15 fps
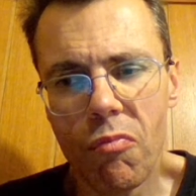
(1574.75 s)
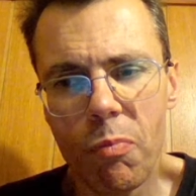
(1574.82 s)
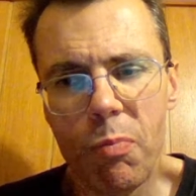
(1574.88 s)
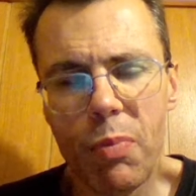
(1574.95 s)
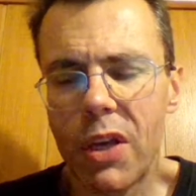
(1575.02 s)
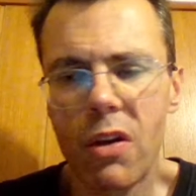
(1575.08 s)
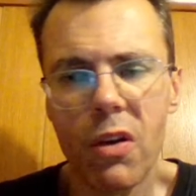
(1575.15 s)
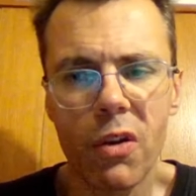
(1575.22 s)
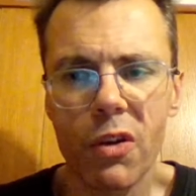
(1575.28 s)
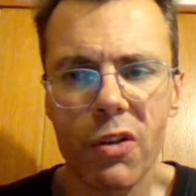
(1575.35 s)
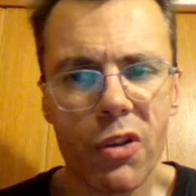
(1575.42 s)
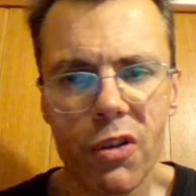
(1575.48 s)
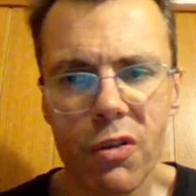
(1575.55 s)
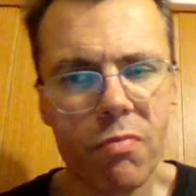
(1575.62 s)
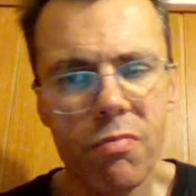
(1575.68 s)

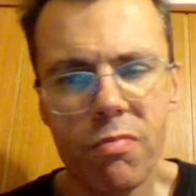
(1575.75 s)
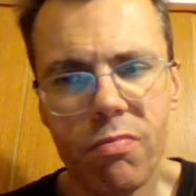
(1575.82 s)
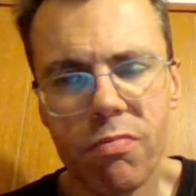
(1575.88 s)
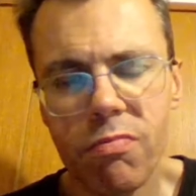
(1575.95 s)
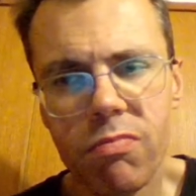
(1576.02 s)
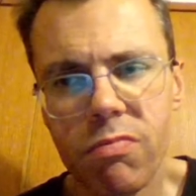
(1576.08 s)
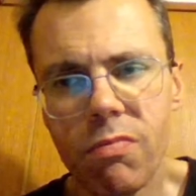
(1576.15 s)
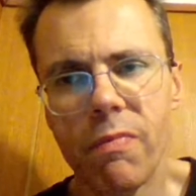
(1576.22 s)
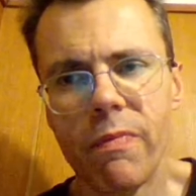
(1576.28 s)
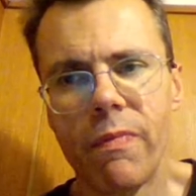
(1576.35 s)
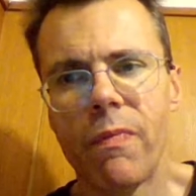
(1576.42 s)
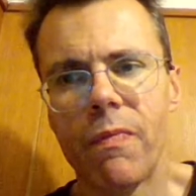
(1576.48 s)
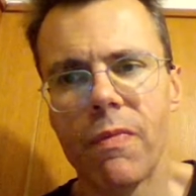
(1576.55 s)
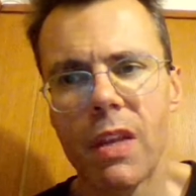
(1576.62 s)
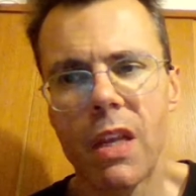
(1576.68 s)
because
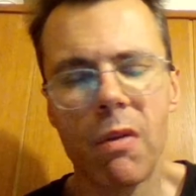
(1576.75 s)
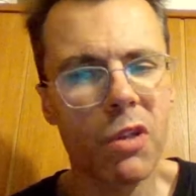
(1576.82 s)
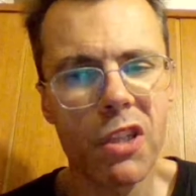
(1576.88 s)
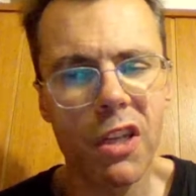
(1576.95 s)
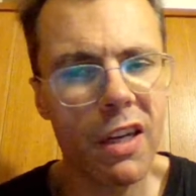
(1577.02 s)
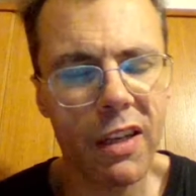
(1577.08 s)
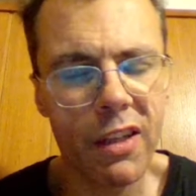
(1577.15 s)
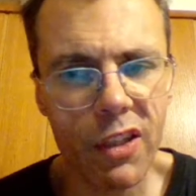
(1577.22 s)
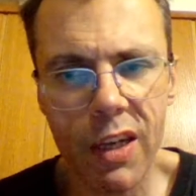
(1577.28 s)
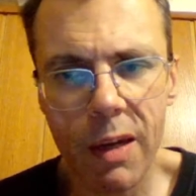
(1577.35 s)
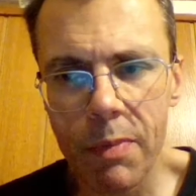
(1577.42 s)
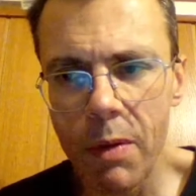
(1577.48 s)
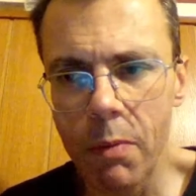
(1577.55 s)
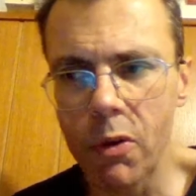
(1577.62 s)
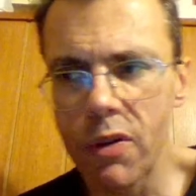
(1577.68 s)
it was
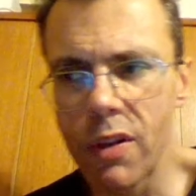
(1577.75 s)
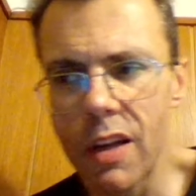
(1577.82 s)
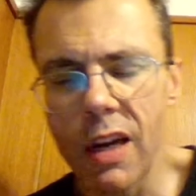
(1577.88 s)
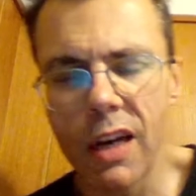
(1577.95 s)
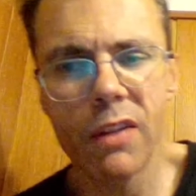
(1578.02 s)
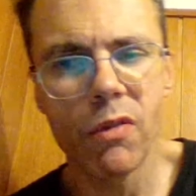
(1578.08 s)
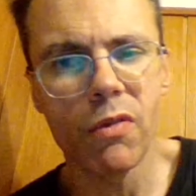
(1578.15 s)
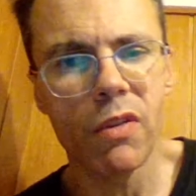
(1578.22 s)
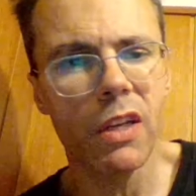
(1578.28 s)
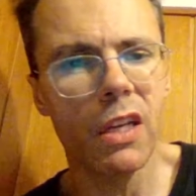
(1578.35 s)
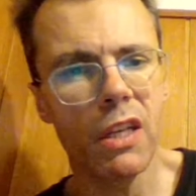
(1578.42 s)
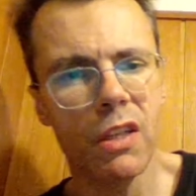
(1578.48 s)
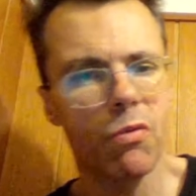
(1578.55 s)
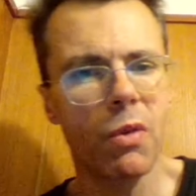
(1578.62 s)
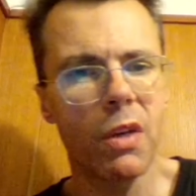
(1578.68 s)
unacceptable that I don't
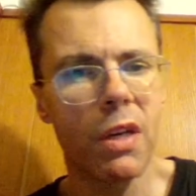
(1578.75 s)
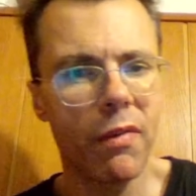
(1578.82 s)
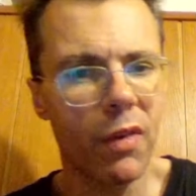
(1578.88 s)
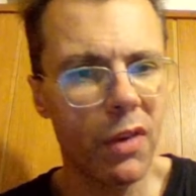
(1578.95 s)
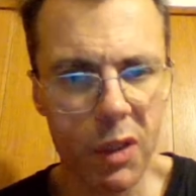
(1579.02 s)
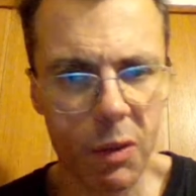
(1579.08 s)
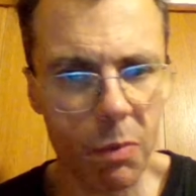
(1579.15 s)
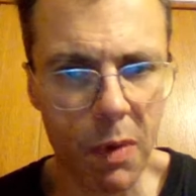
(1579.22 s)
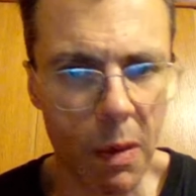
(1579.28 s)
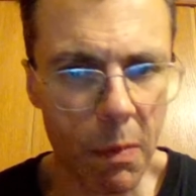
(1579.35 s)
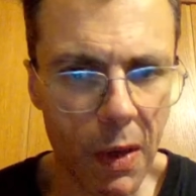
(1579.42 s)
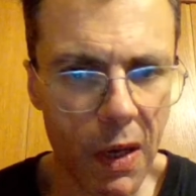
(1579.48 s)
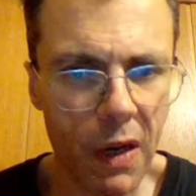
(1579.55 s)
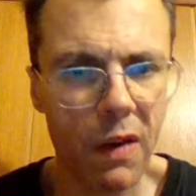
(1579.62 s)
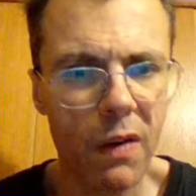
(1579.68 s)
eat whatever is
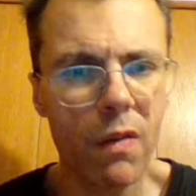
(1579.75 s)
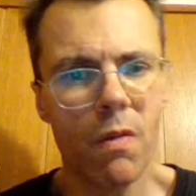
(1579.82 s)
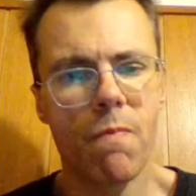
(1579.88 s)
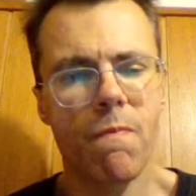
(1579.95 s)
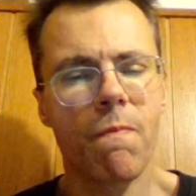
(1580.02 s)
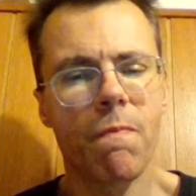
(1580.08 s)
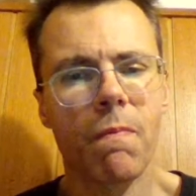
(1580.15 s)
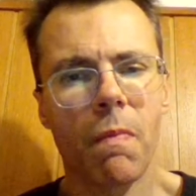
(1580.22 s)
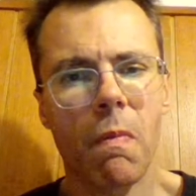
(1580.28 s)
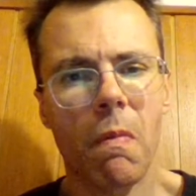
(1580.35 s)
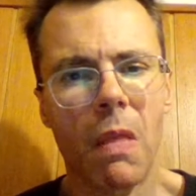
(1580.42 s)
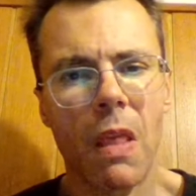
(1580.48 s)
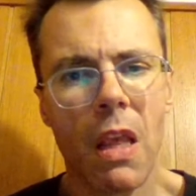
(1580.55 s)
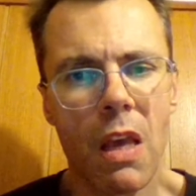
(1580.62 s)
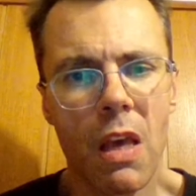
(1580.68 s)
prepared
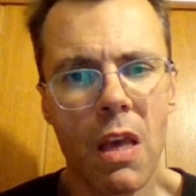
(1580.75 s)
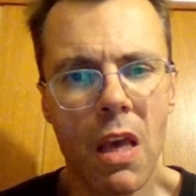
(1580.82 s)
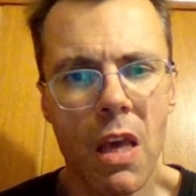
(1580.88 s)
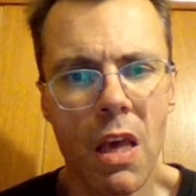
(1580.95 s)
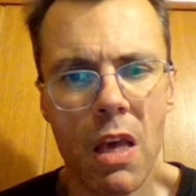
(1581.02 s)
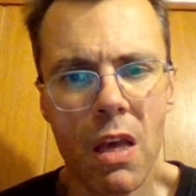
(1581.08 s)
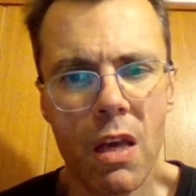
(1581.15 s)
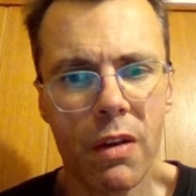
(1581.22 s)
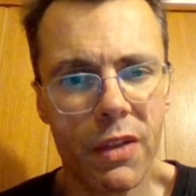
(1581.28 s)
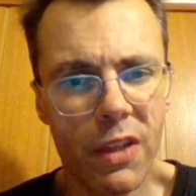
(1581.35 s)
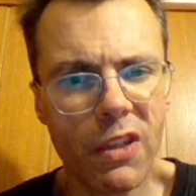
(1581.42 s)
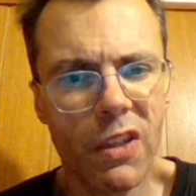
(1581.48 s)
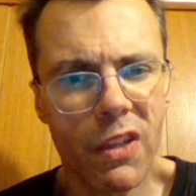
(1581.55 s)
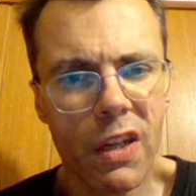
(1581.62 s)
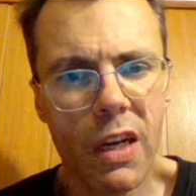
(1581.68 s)

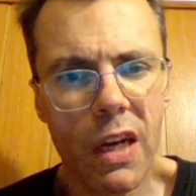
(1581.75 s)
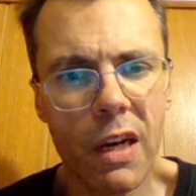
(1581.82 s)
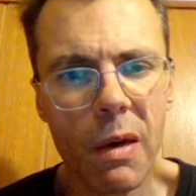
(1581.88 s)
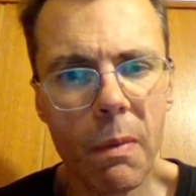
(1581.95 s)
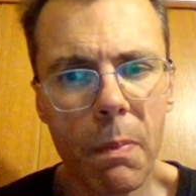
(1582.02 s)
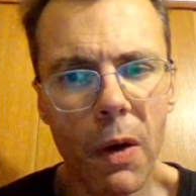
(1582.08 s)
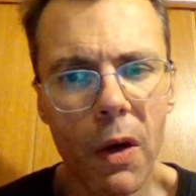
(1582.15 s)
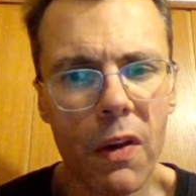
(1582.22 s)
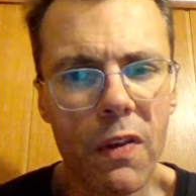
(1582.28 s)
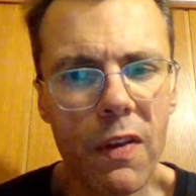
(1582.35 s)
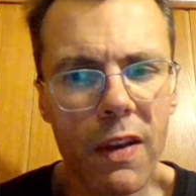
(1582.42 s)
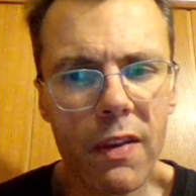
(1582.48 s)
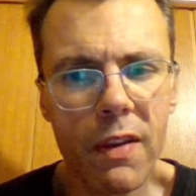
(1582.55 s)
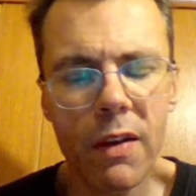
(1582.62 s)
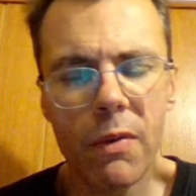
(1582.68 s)
this is the kind of
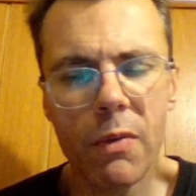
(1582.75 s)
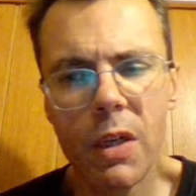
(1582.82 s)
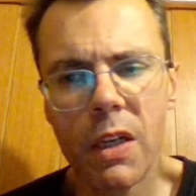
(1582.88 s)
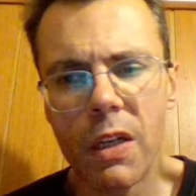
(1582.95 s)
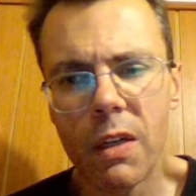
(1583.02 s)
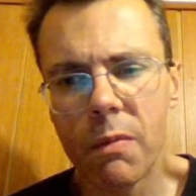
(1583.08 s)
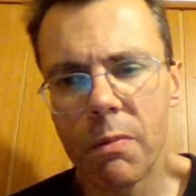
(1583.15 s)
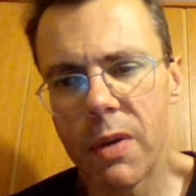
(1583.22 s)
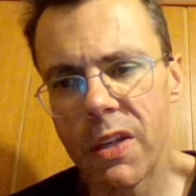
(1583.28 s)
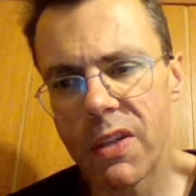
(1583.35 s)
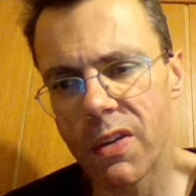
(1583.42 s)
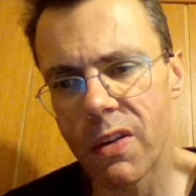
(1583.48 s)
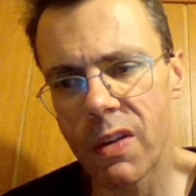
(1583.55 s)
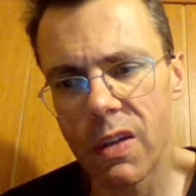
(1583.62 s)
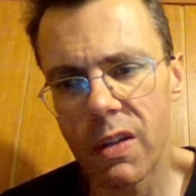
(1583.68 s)
politic they run,
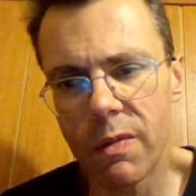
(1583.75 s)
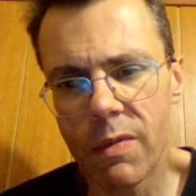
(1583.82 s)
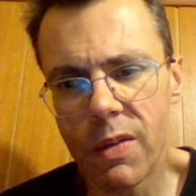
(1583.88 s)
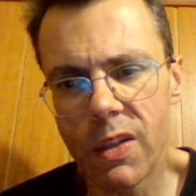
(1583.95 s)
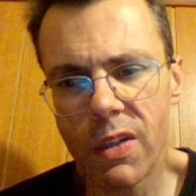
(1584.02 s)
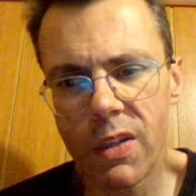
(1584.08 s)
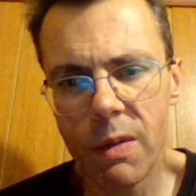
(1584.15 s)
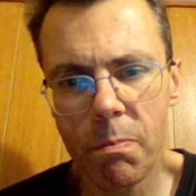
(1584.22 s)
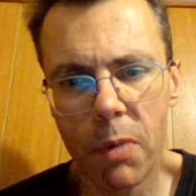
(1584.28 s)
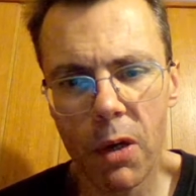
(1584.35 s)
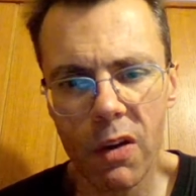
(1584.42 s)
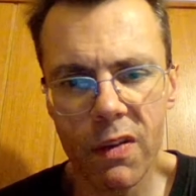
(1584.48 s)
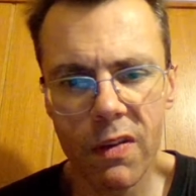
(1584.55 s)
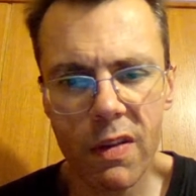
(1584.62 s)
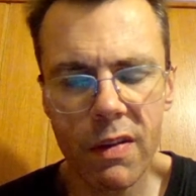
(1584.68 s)
basically. This is the
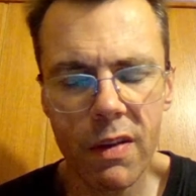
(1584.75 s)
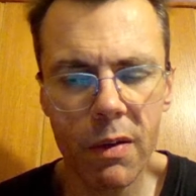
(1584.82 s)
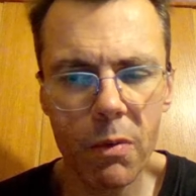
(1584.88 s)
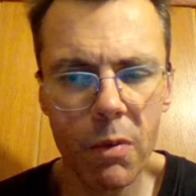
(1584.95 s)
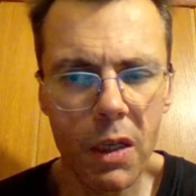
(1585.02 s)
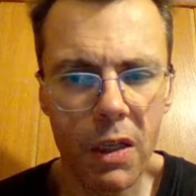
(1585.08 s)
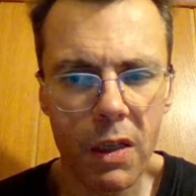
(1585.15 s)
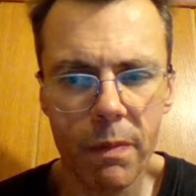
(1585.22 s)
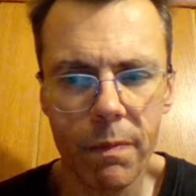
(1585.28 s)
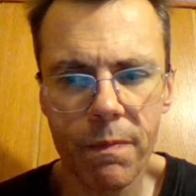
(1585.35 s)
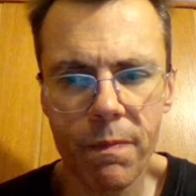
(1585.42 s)
politic they run.